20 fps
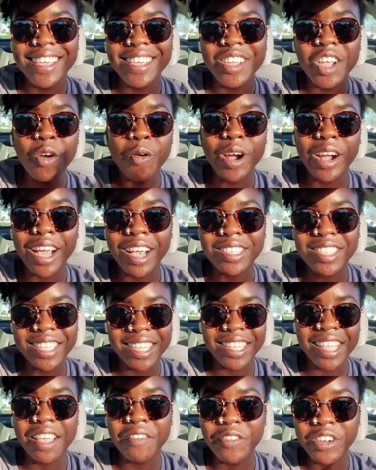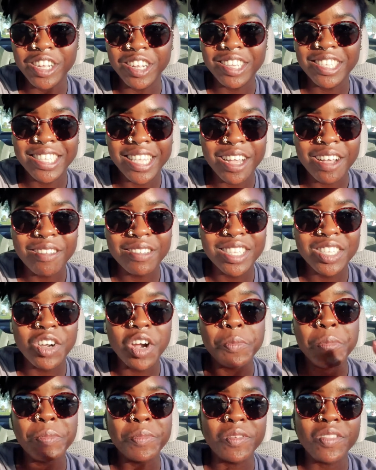Your workouts does that for yourself, so
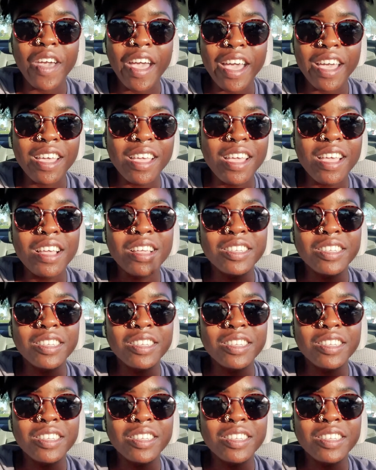remember that.